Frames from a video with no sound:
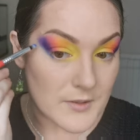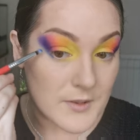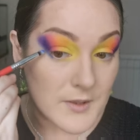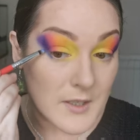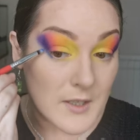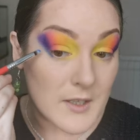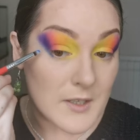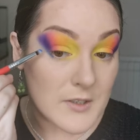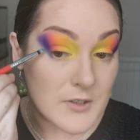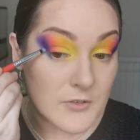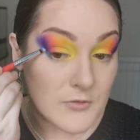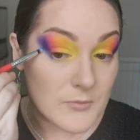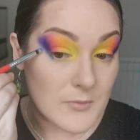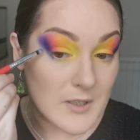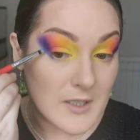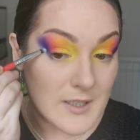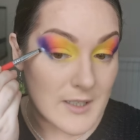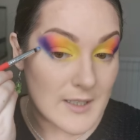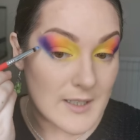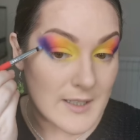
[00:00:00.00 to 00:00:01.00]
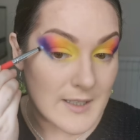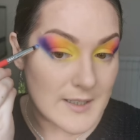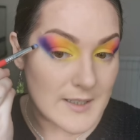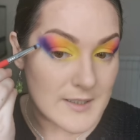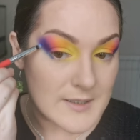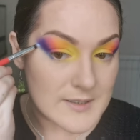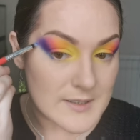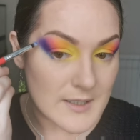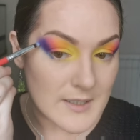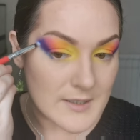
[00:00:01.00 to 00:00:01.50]
third of my
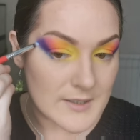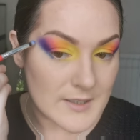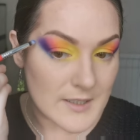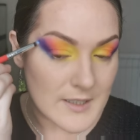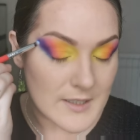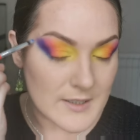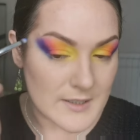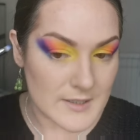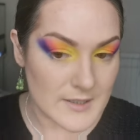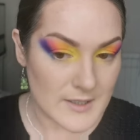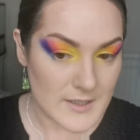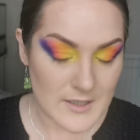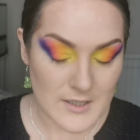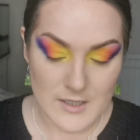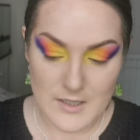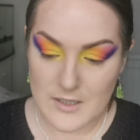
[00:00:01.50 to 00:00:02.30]
lid and then